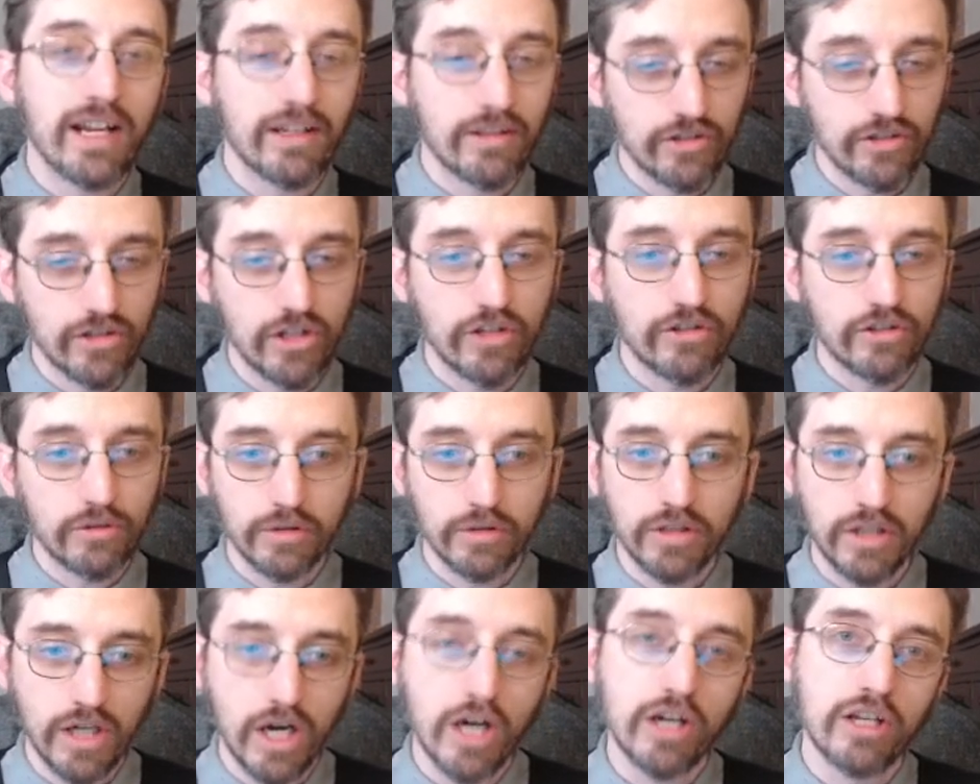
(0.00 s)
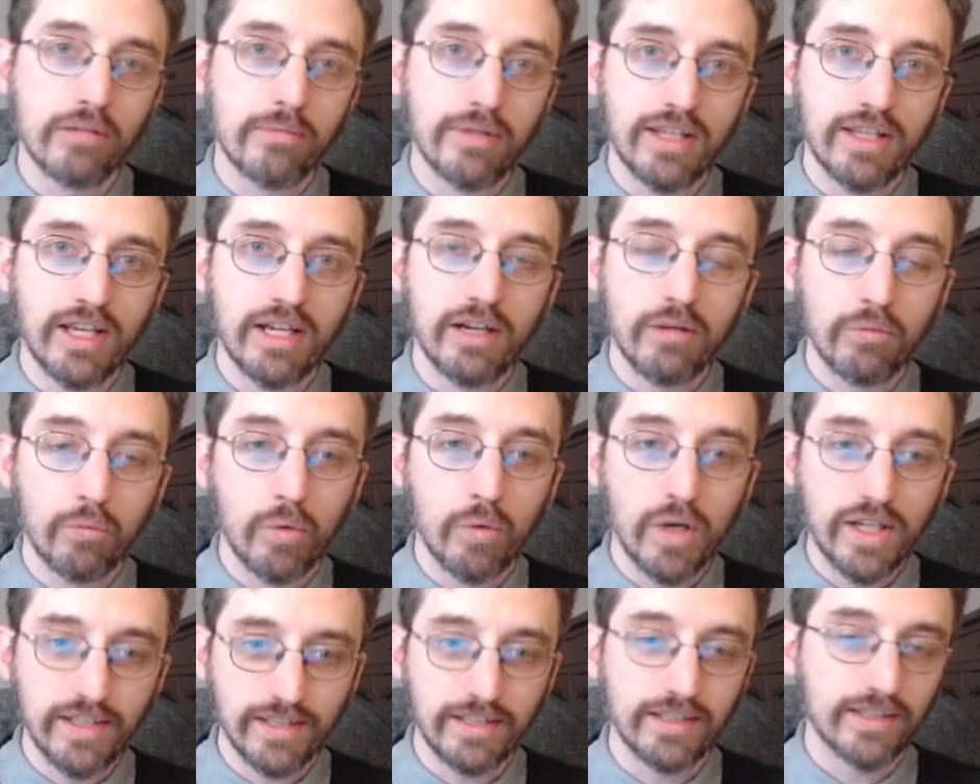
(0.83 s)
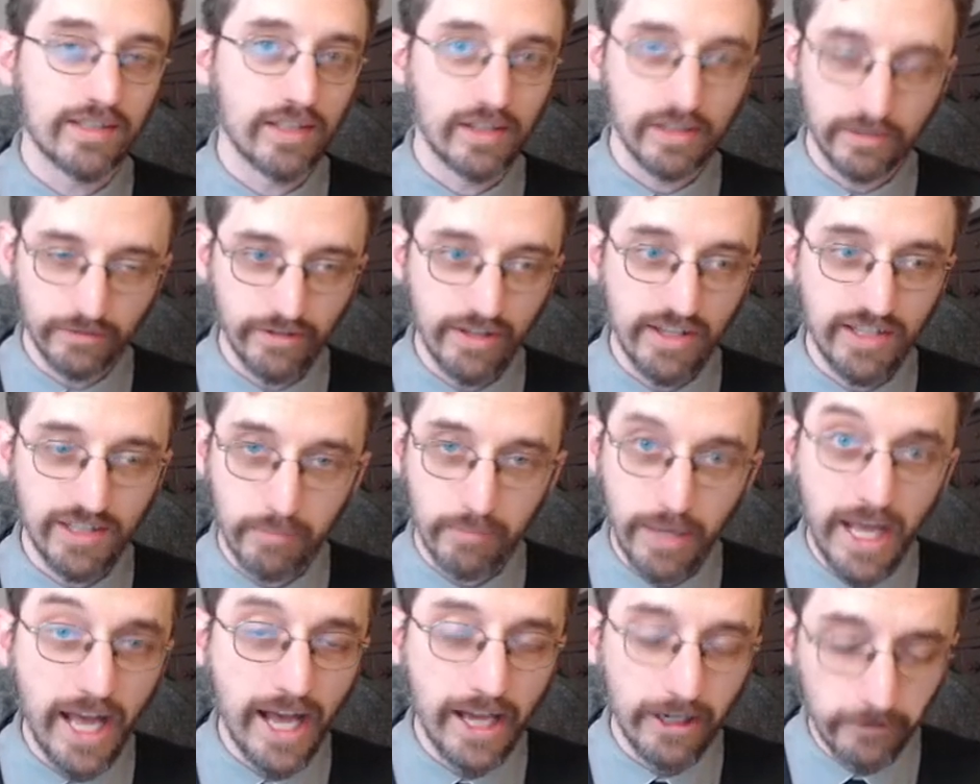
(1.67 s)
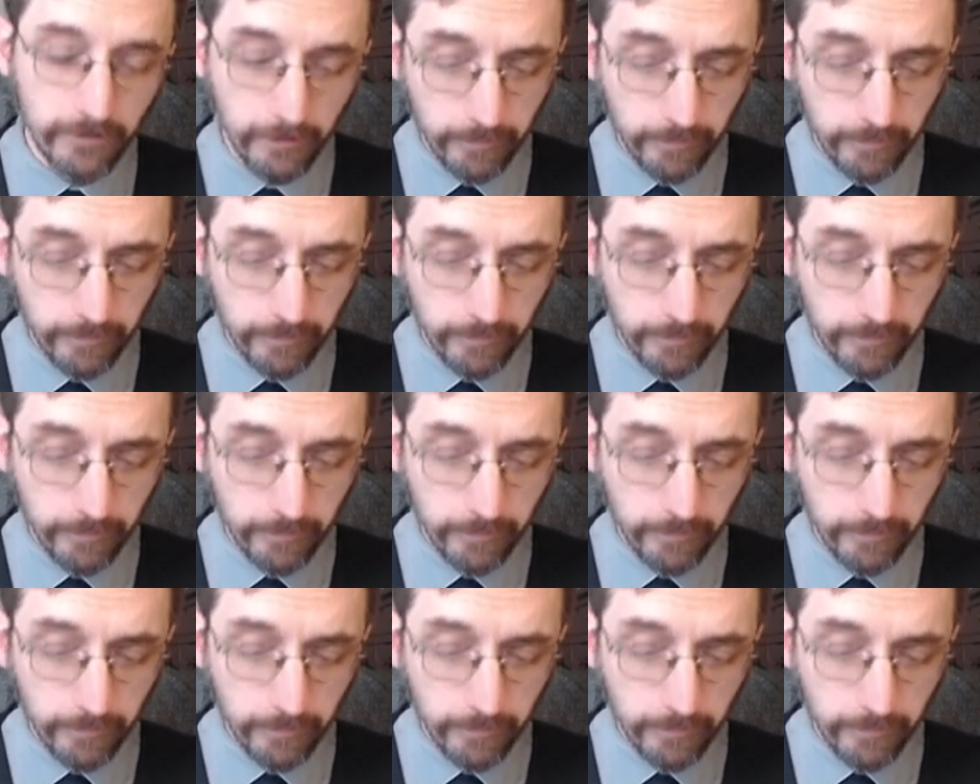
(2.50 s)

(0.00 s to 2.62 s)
There's also a good argument that it wasn't the least bad.